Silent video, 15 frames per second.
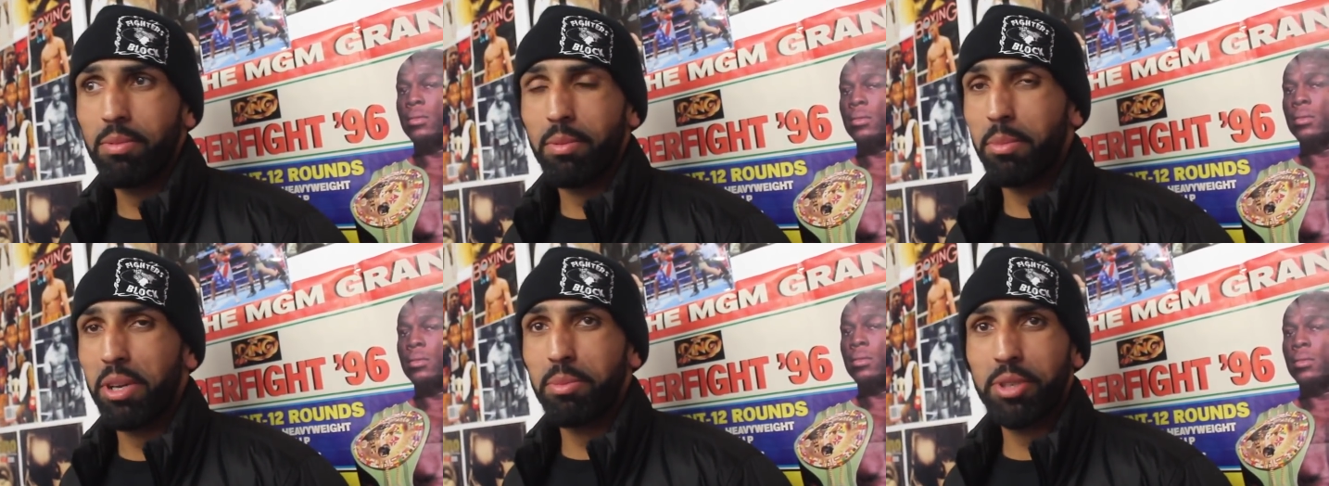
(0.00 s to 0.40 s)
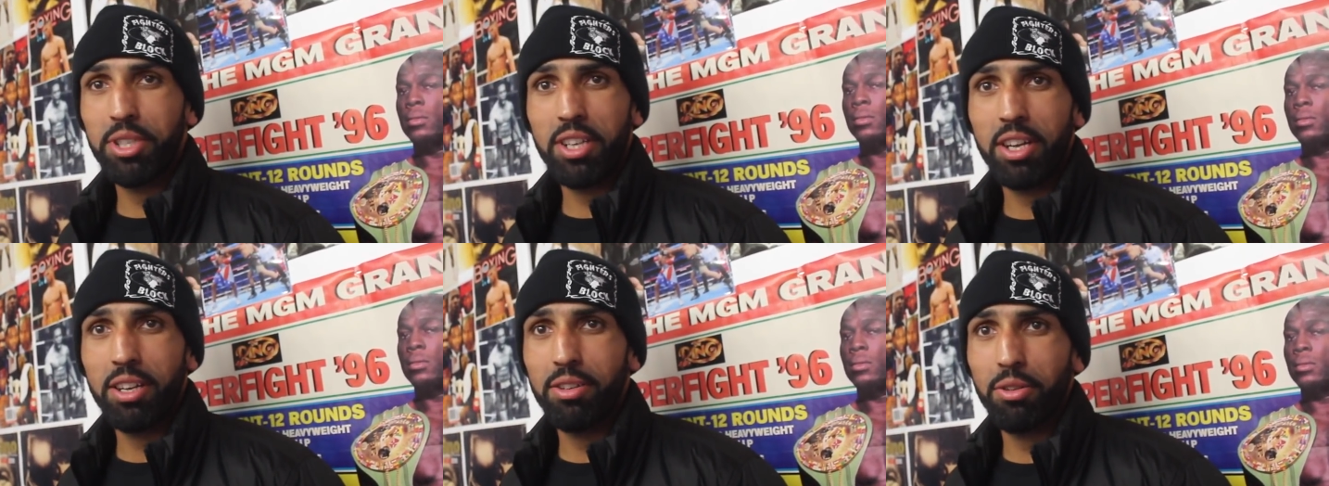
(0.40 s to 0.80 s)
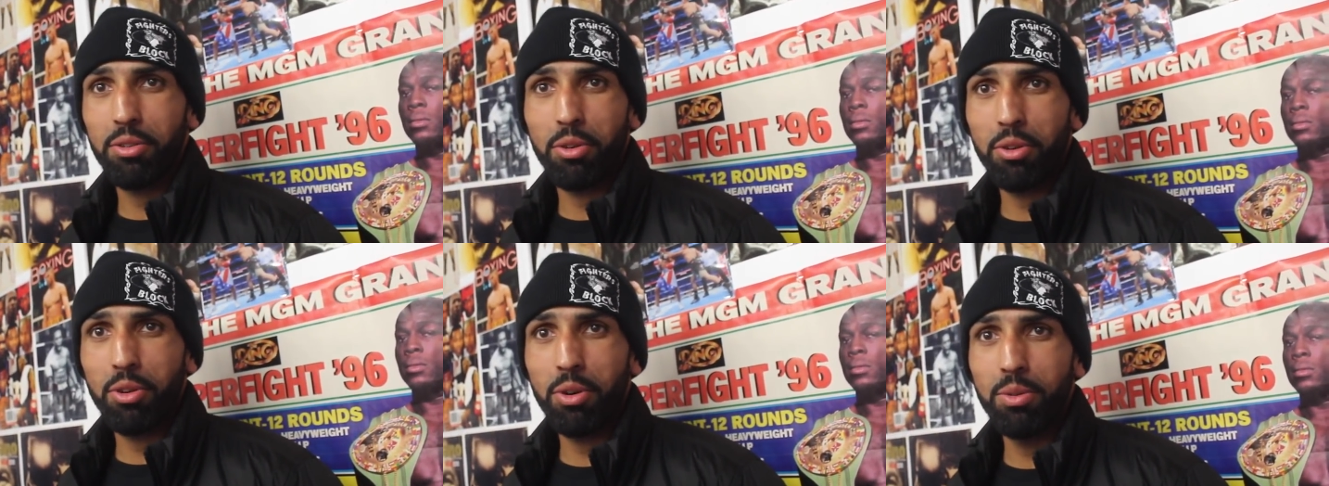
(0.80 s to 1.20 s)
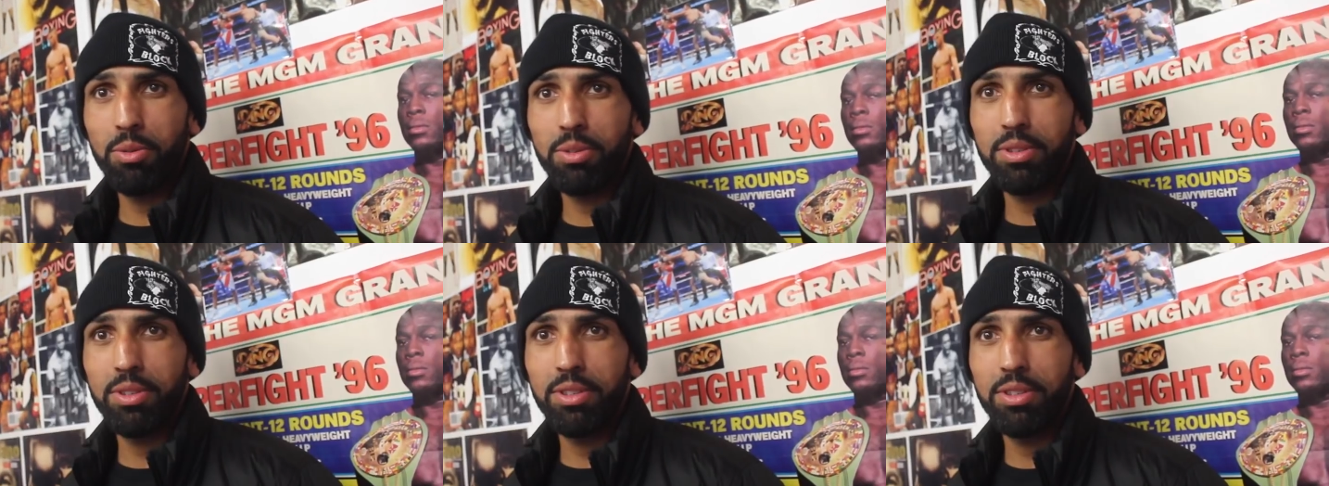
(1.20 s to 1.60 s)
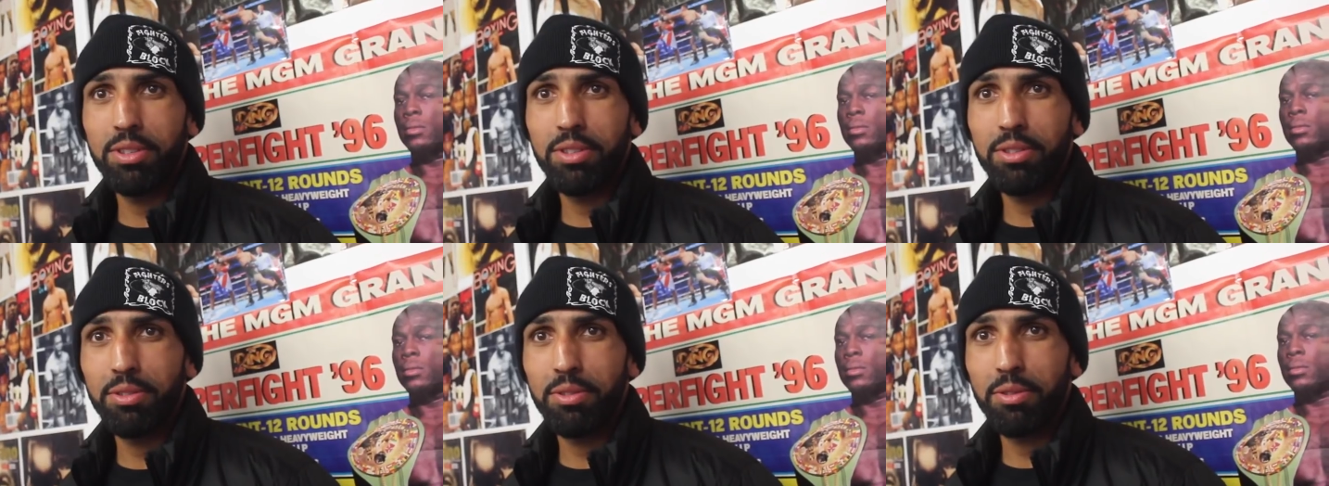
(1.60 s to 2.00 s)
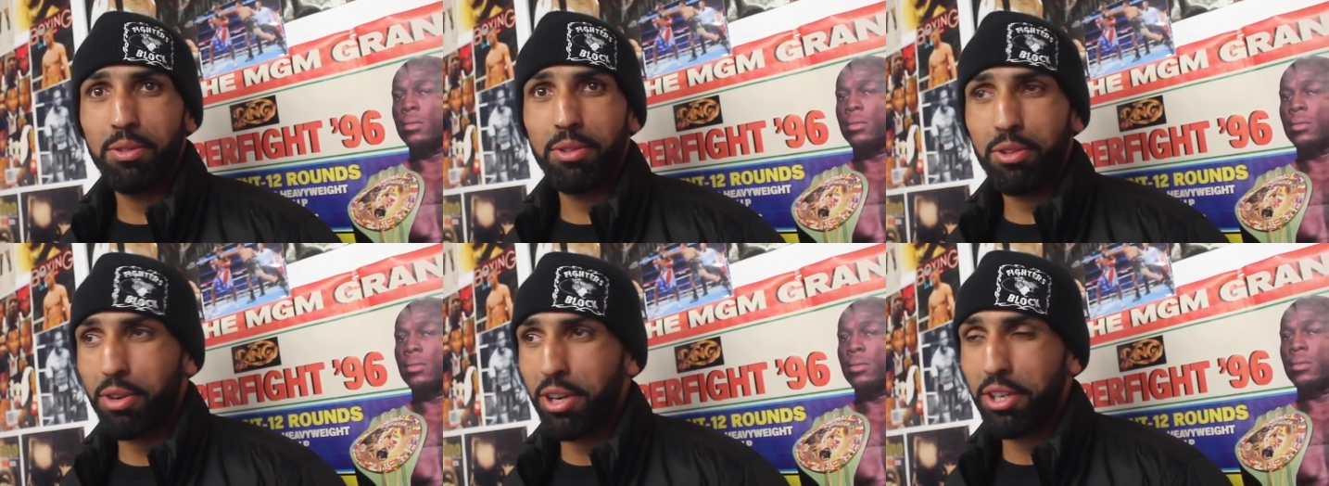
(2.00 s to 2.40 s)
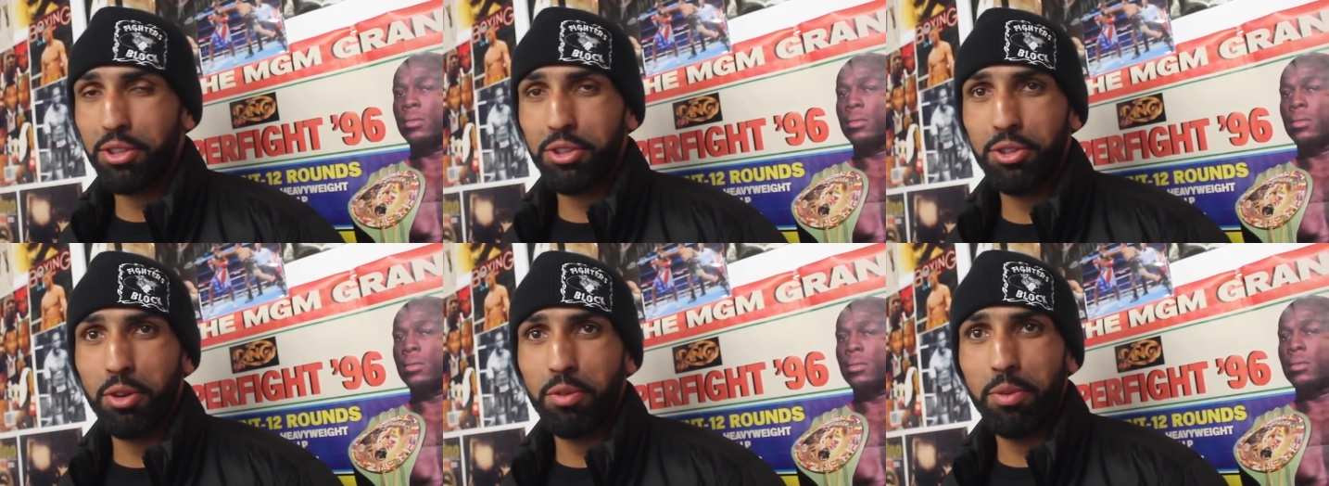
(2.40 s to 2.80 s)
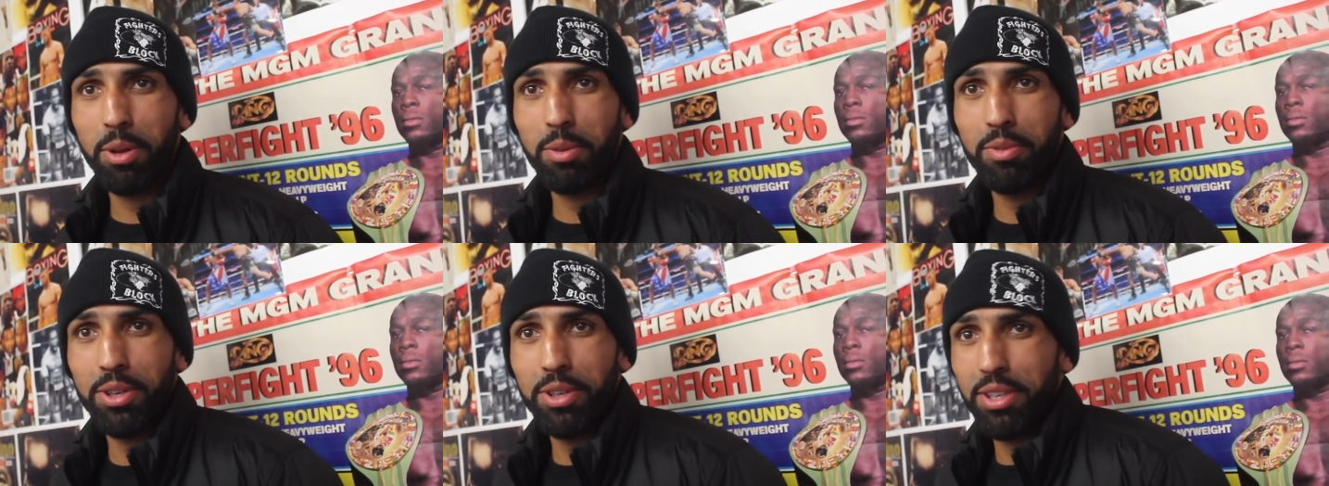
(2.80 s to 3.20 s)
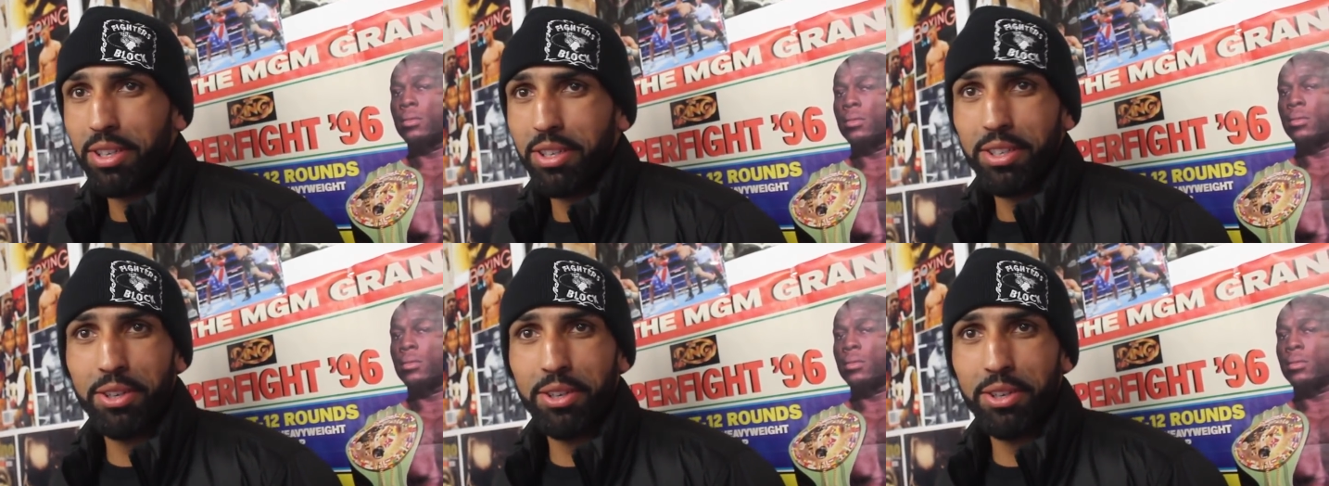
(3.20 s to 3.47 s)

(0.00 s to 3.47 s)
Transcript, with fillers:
Speaker 1: made a mistake. I got caught credits to Joe Pigford.